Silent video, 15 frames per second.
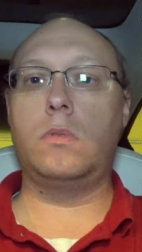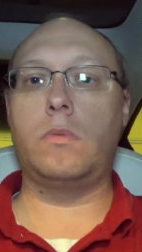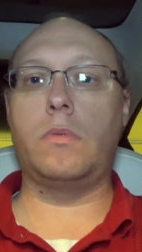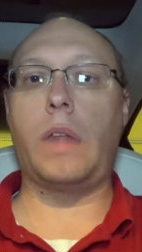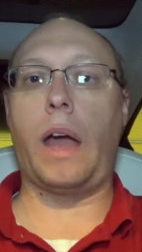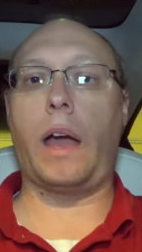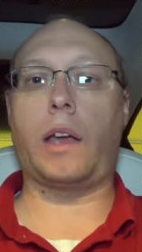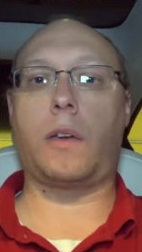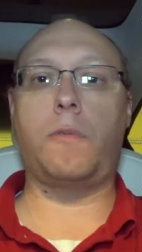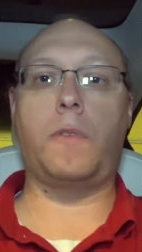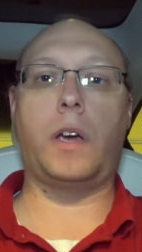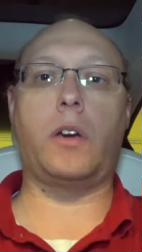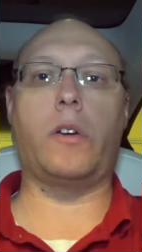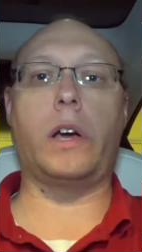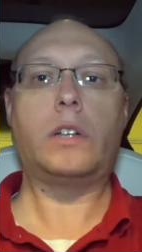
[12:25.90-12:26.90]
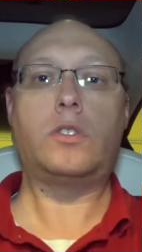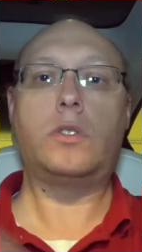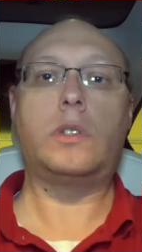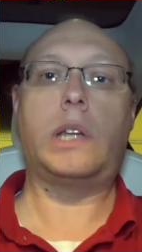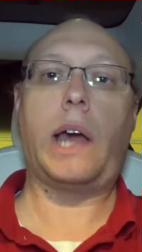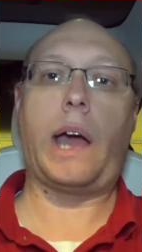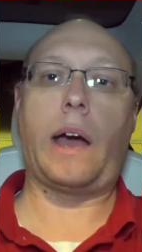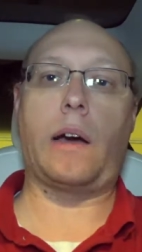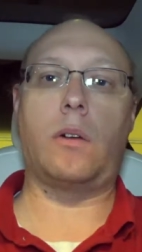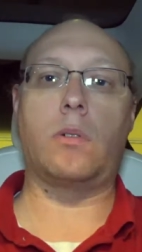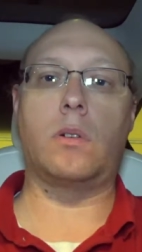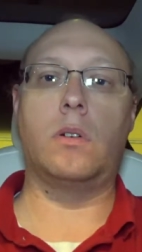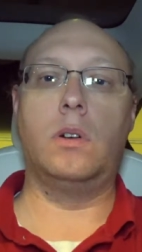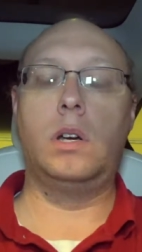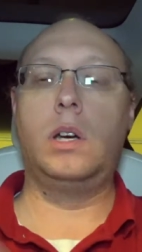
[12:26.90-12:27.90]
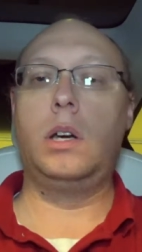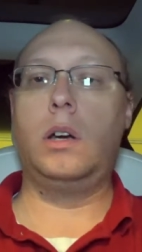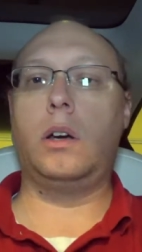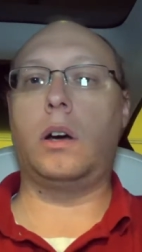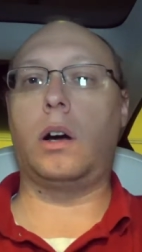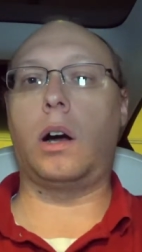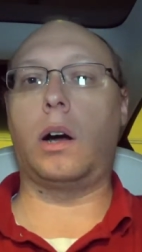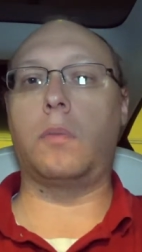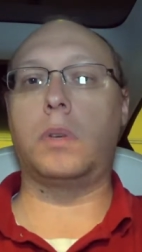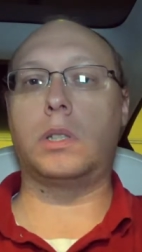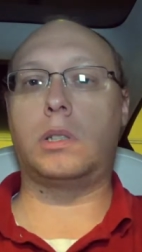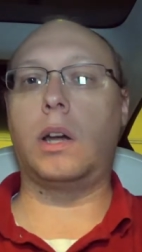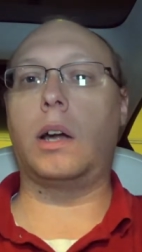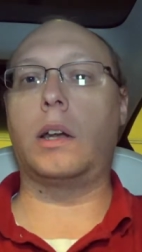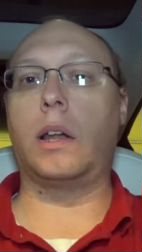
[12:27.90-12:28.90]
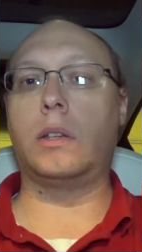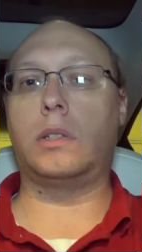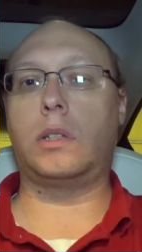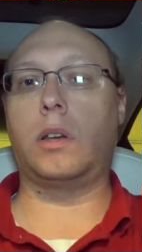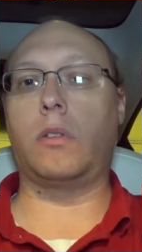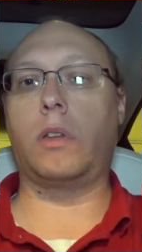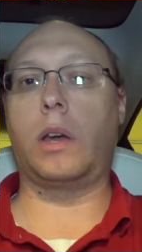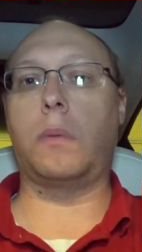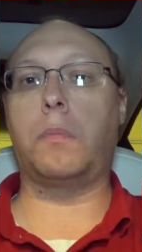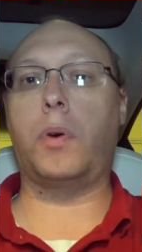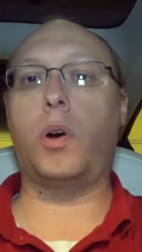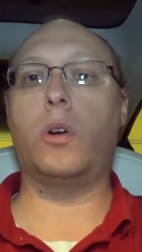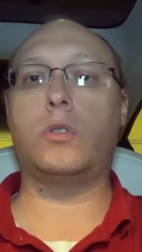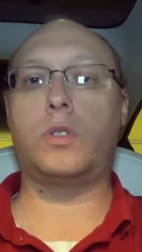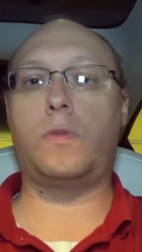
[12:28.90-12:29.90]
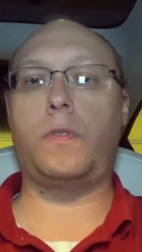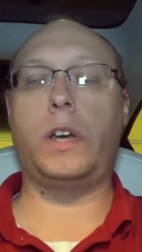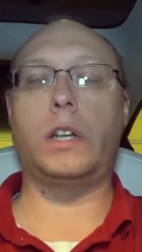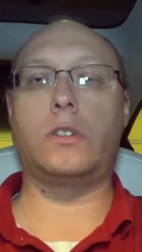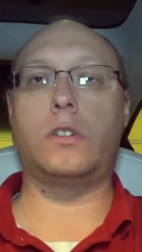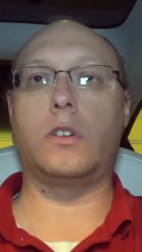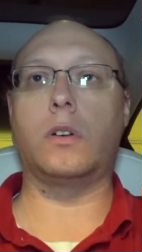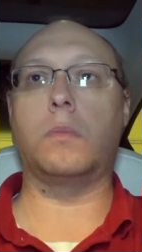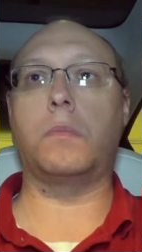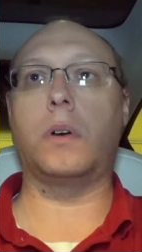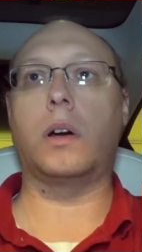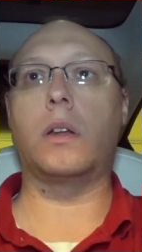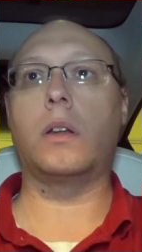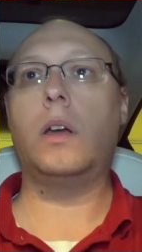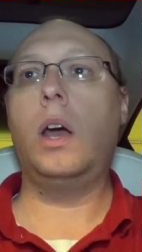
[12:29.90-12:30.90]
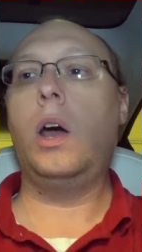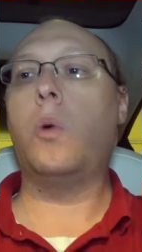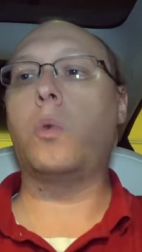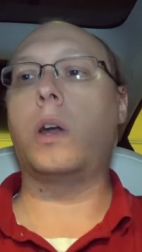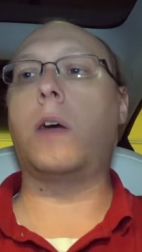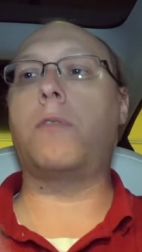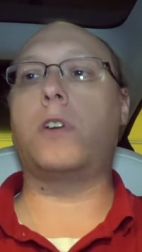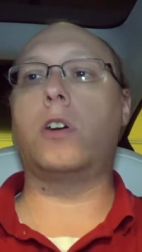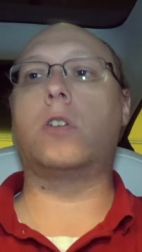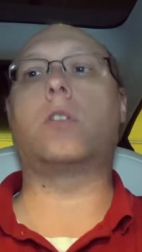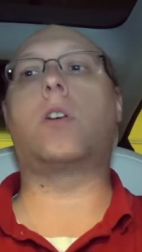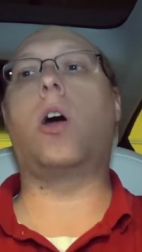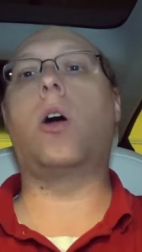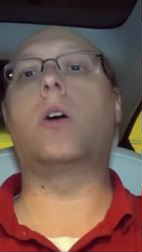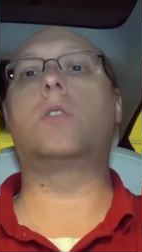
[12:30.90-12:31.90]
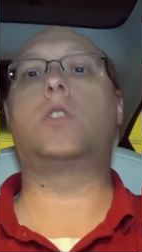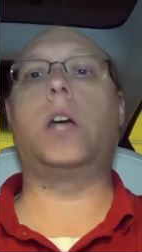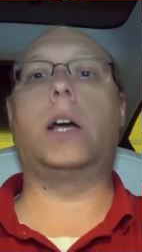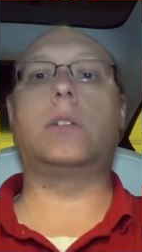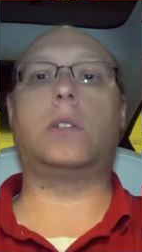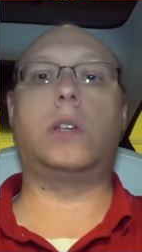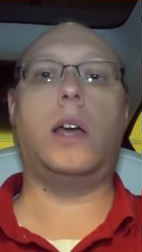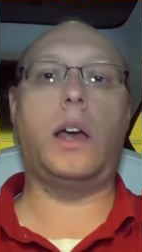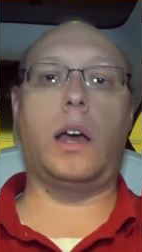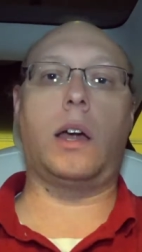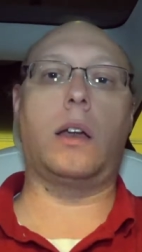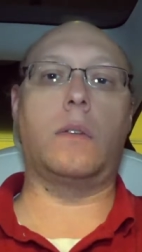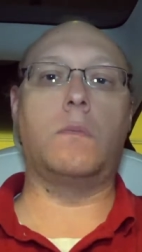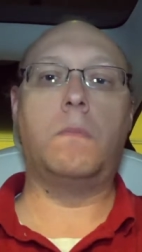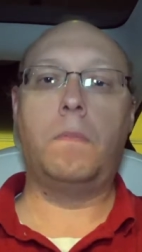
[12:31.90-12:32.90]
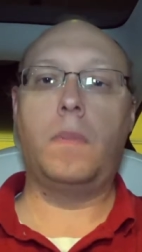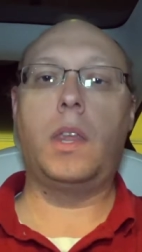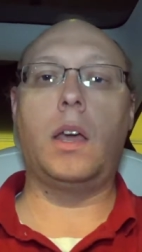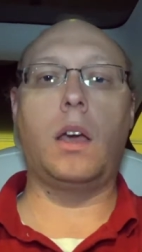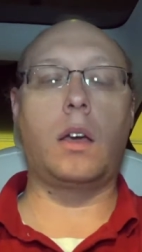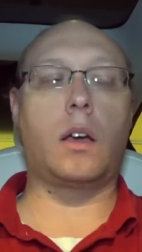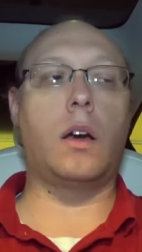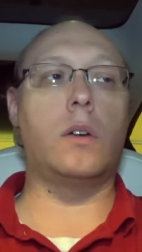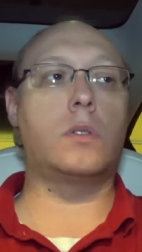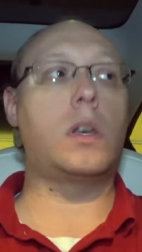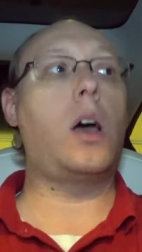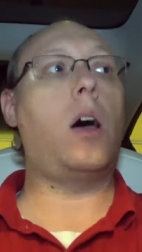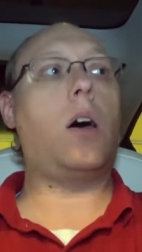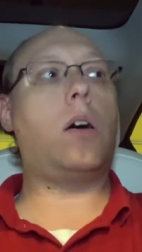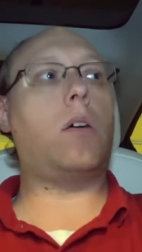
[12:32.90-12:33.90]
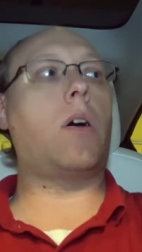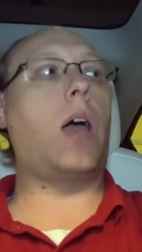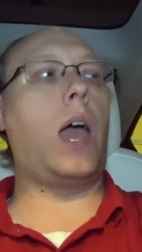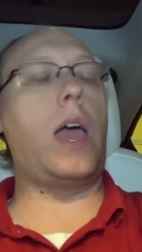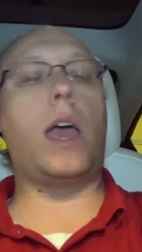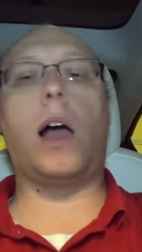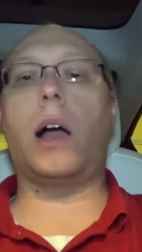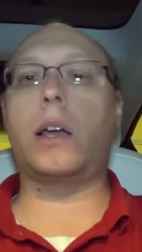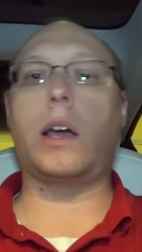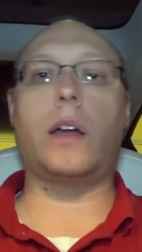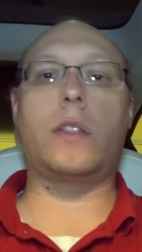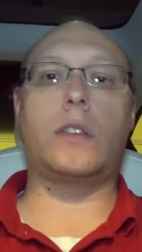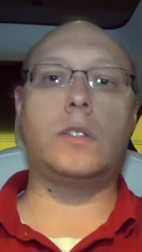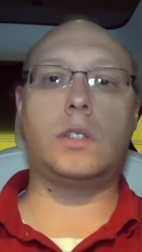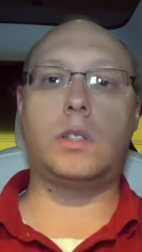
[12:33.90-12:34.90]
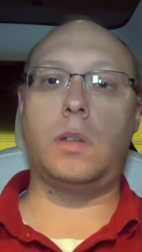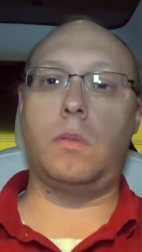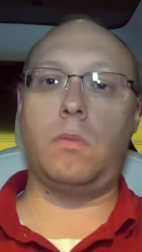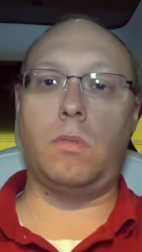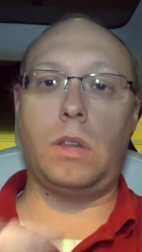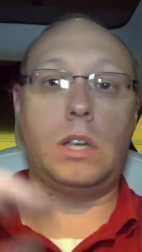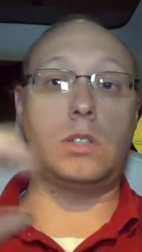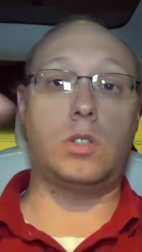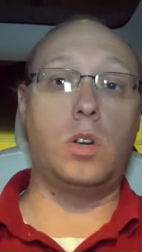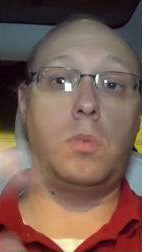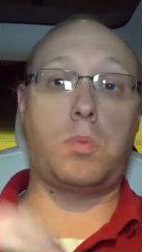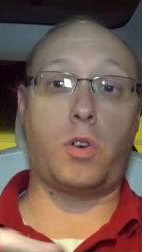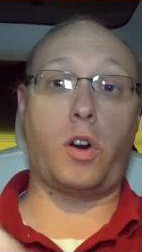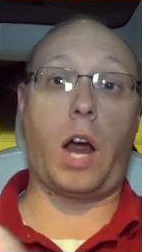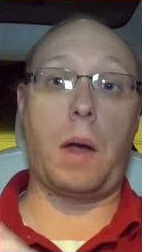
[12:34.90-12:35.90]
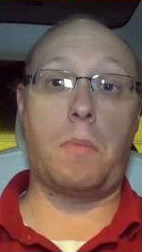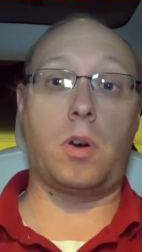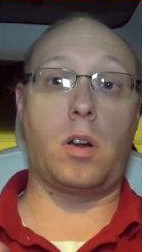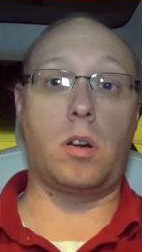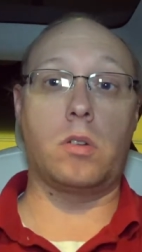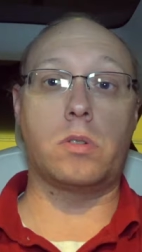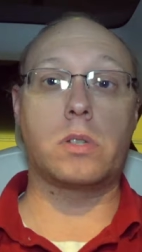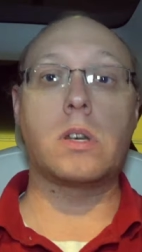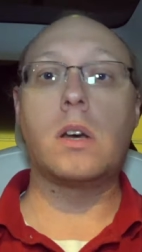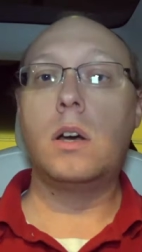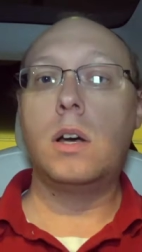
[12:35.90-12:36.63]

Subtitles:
that configuration down. It's not necessarily a push feature, but whenever your car checks in, it goes, oh, hey, I got these new parameters,